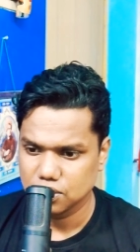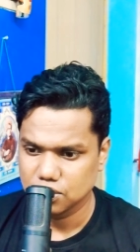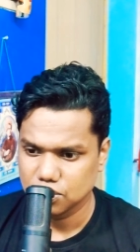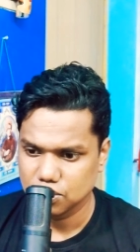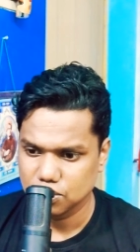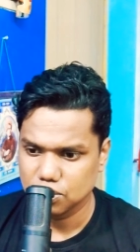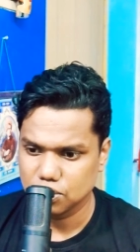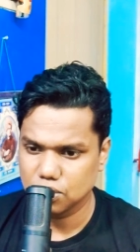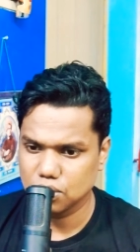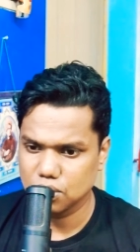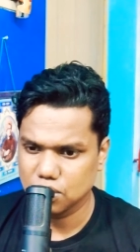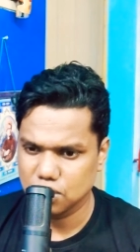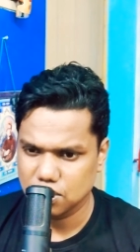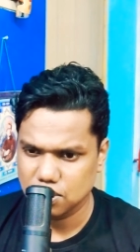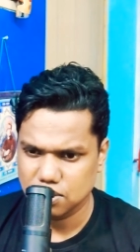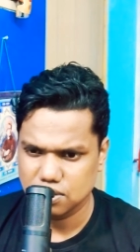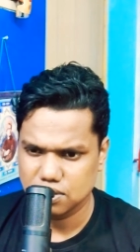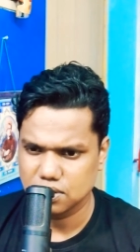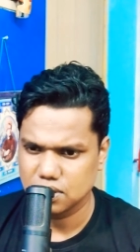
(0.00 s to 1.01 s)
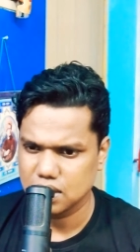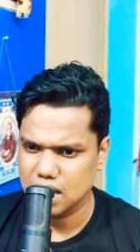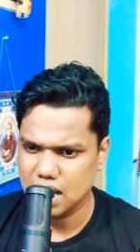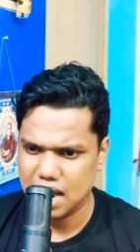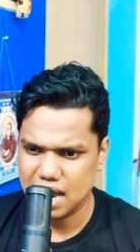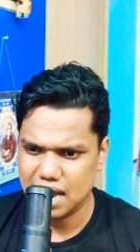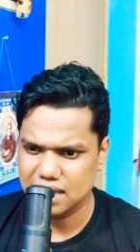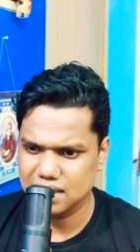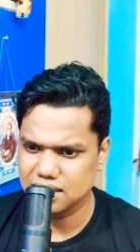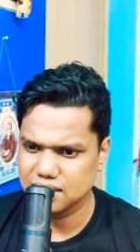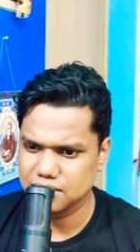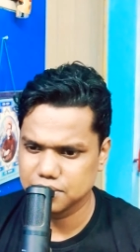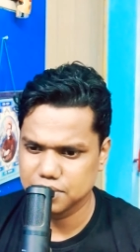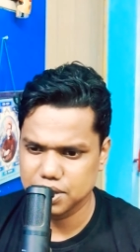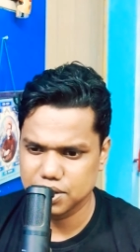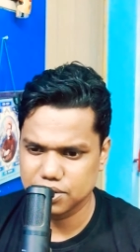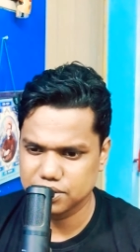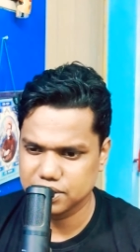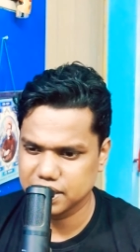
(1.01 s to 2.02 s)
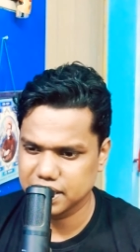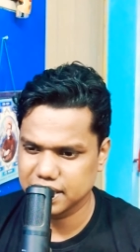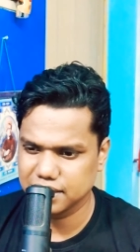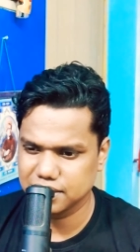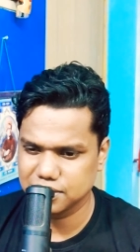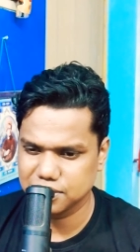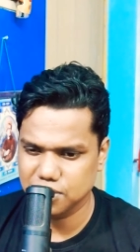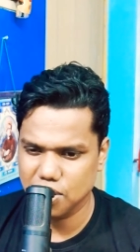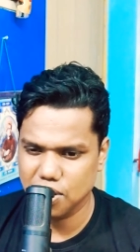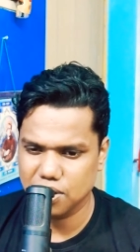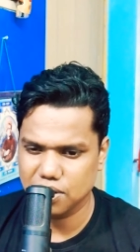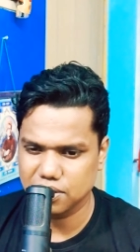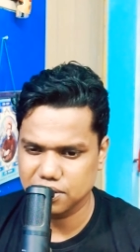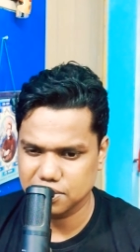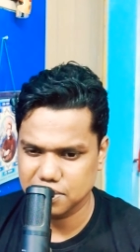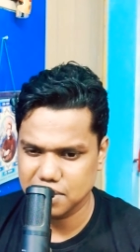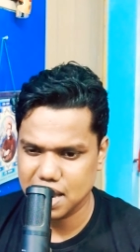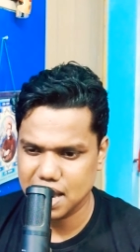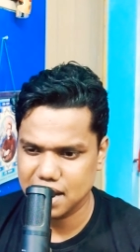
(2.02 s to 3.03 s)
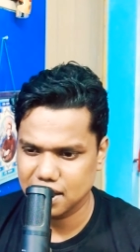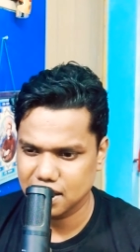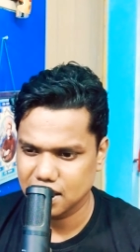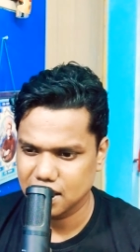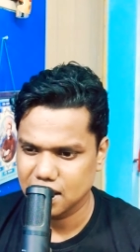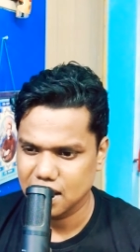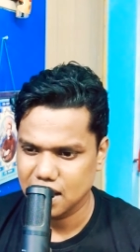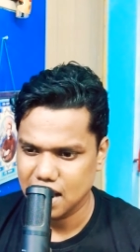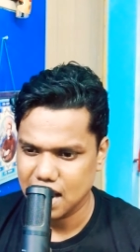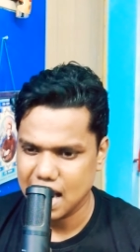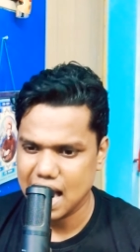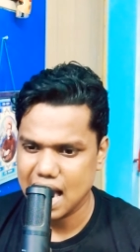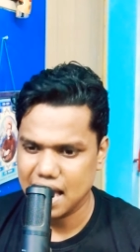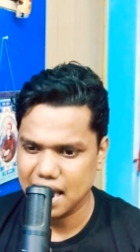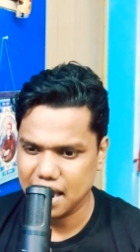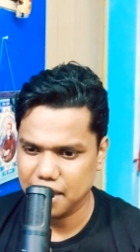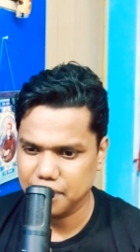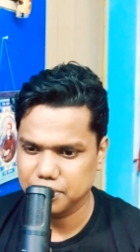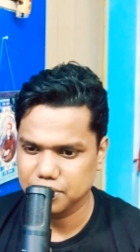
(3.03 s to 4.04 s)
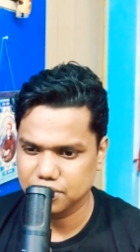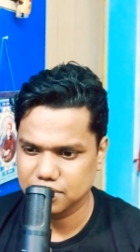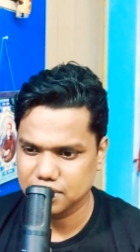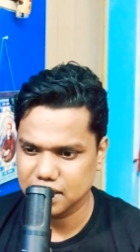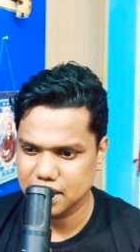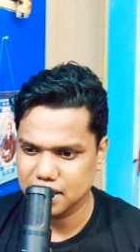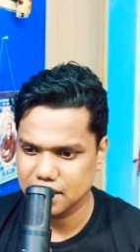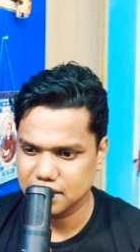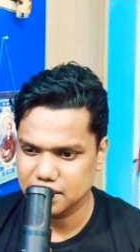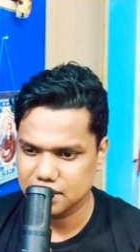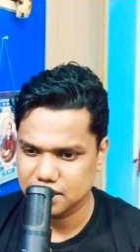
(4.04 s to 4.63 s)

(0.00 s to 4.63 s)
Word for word: Whoa. This music is so good, man. I have to say it.